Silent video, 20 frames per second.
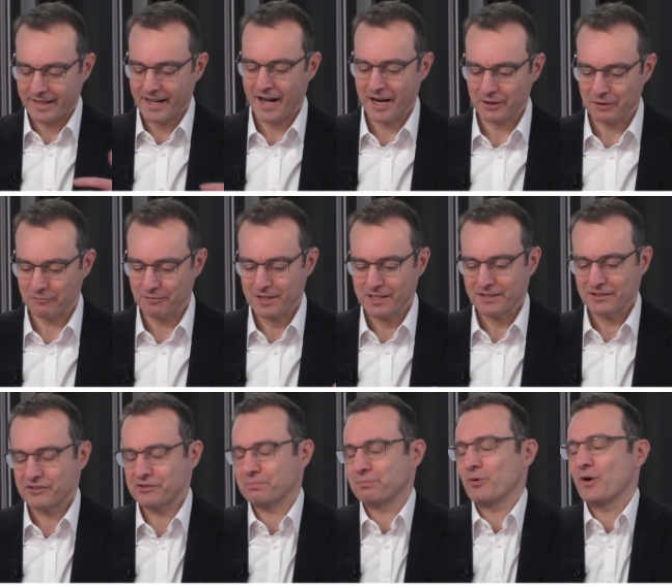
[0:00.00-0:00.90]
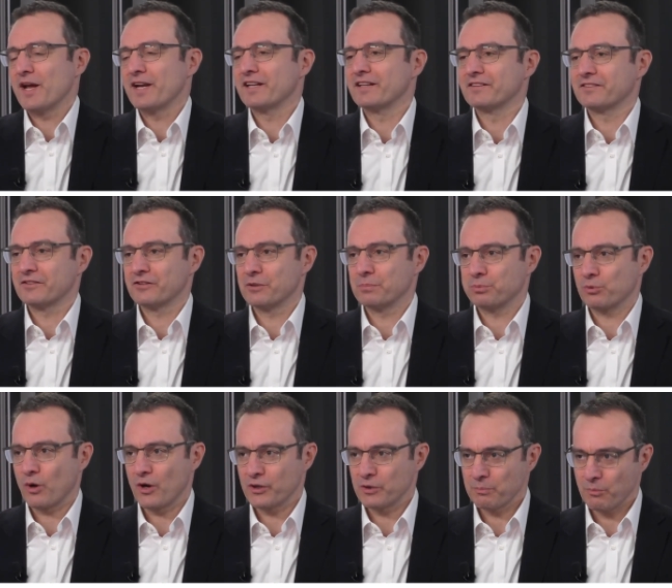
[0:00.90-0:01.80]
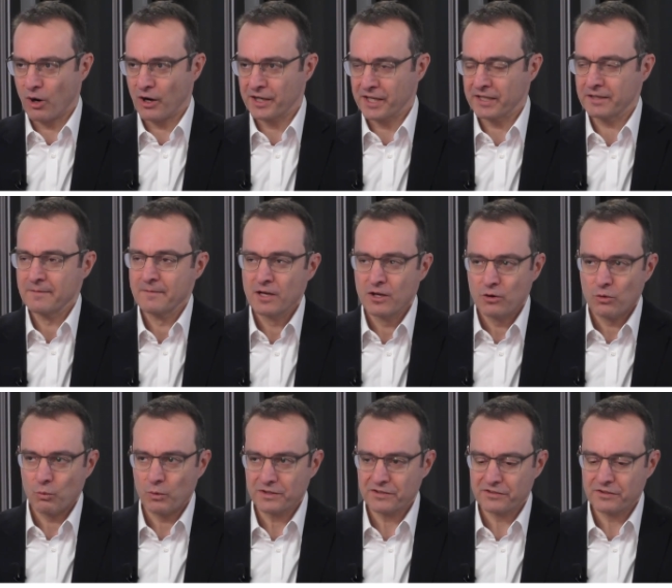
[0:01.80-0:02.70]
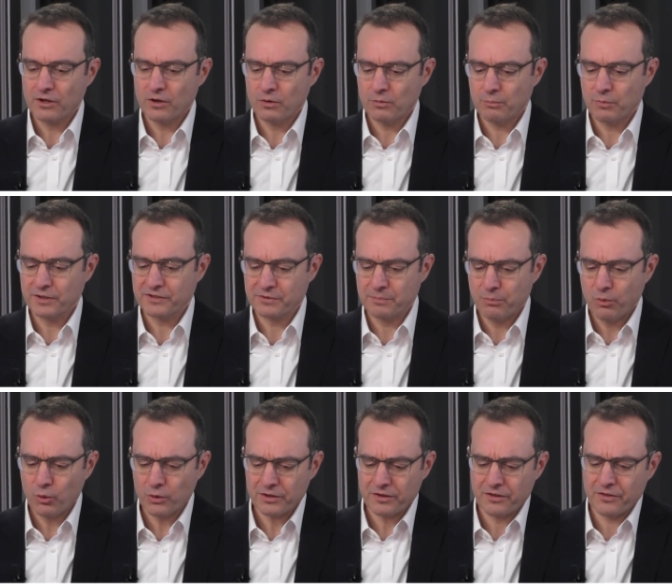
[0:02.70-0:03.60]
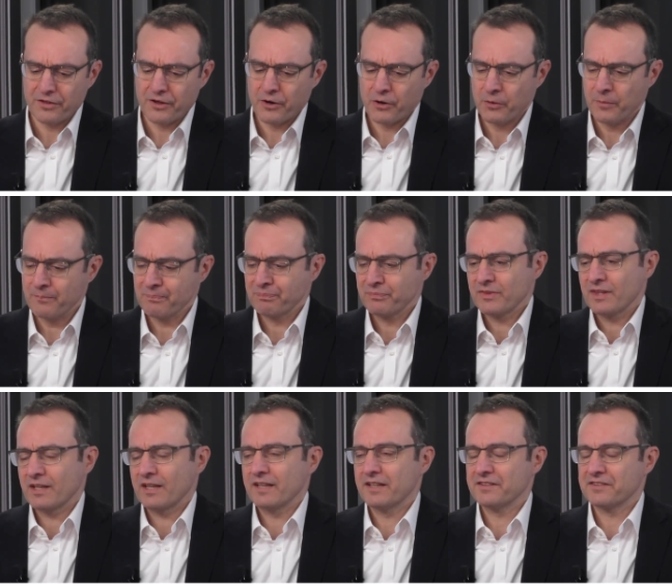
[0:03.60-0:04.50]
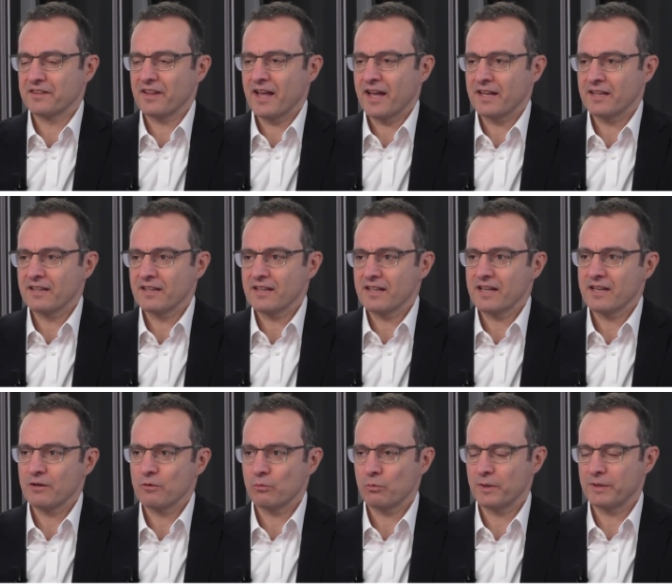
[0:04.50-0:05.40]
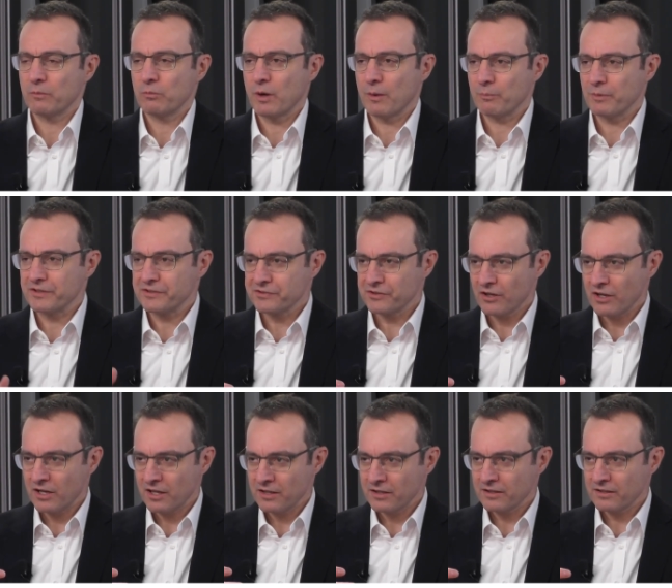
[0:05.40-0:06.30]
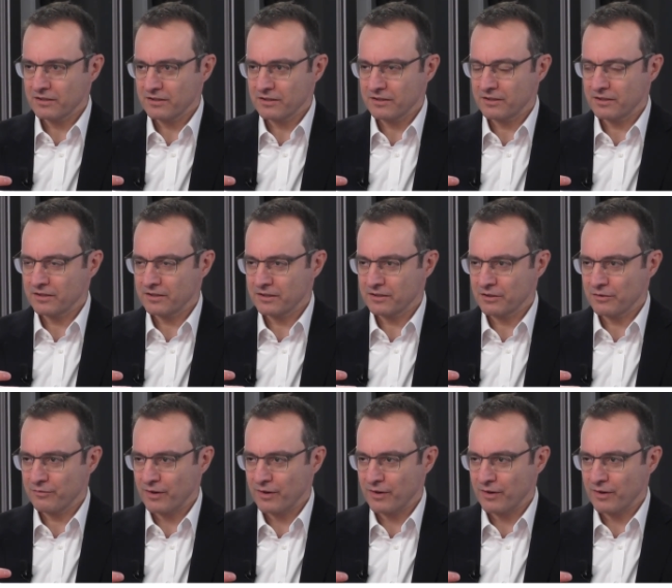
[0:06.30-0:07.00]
kind of spread into the broader market. What's, what's important though is that we, when we saw the, the